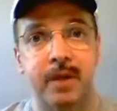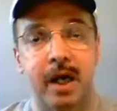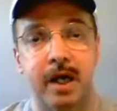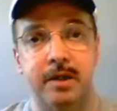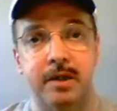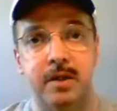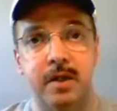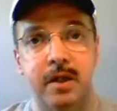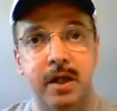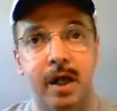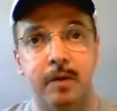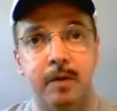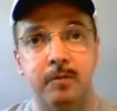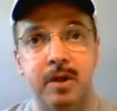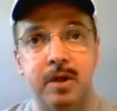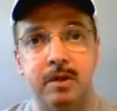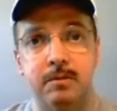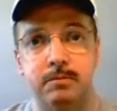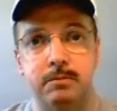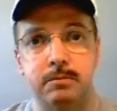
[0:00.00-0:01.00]
ATM.
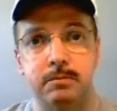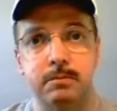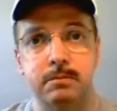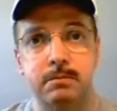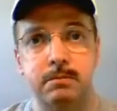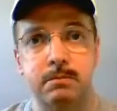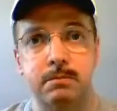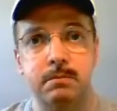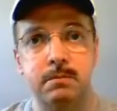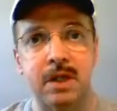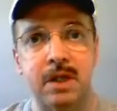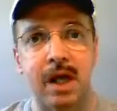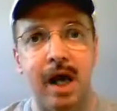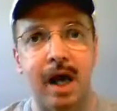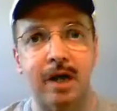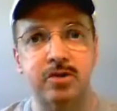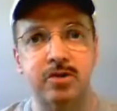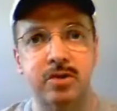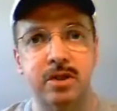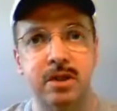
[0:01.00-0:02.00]
And
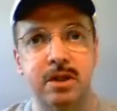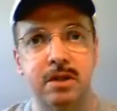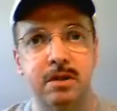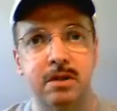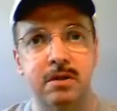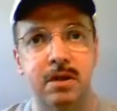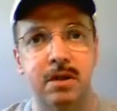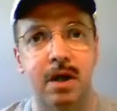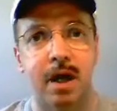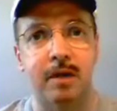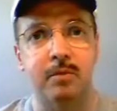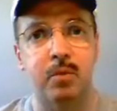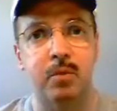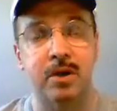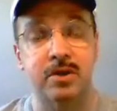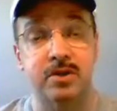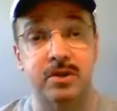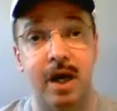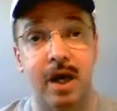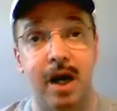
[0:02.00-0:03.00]
actually, God
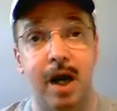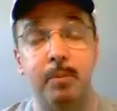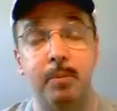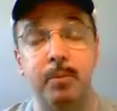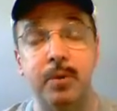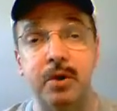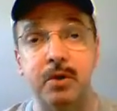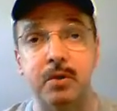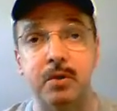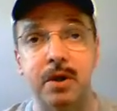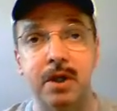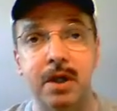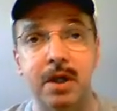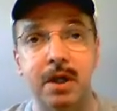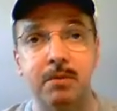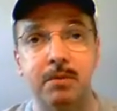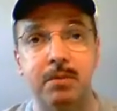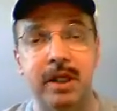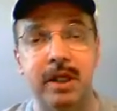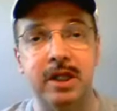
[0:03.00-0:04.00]
wants to help you,
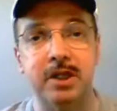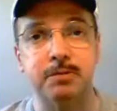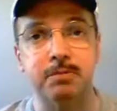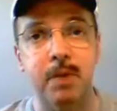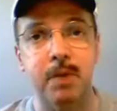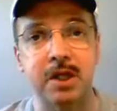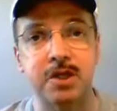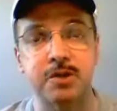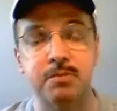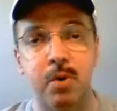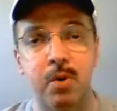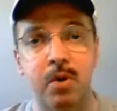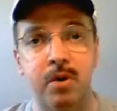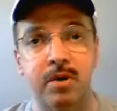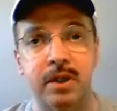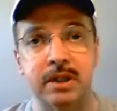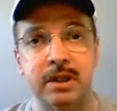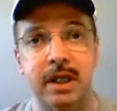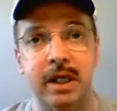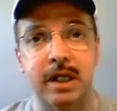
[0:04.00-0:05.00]
but He's much more
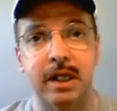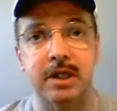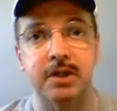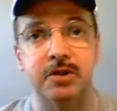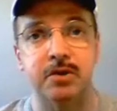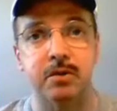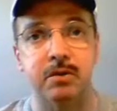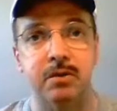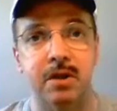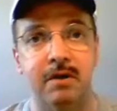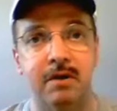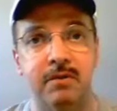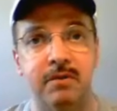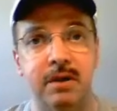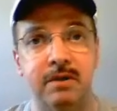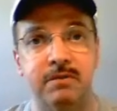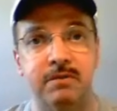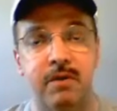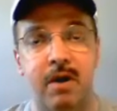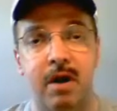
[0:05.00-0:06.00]
than that. He's your
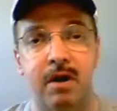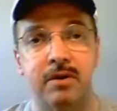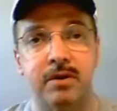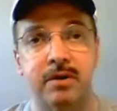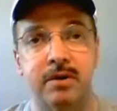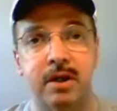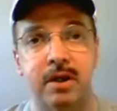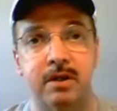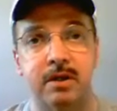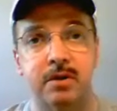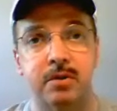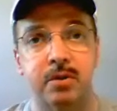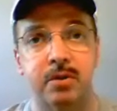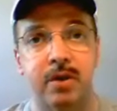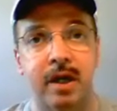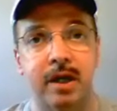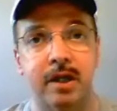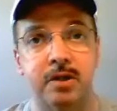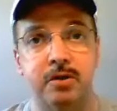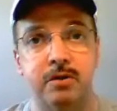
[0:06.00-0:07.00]
loving Father that
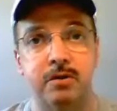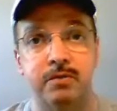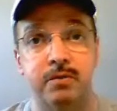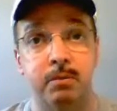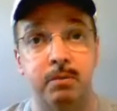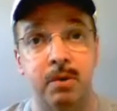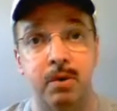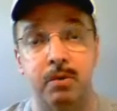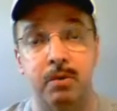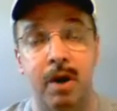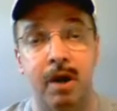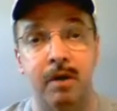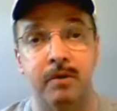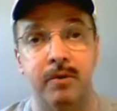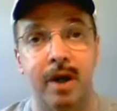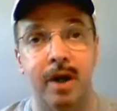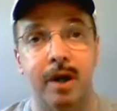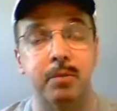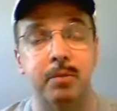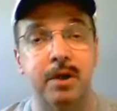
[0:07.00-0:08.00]
created you from the
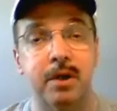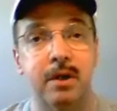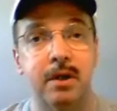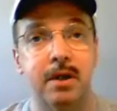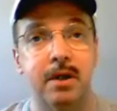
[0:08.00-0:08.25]
ground up.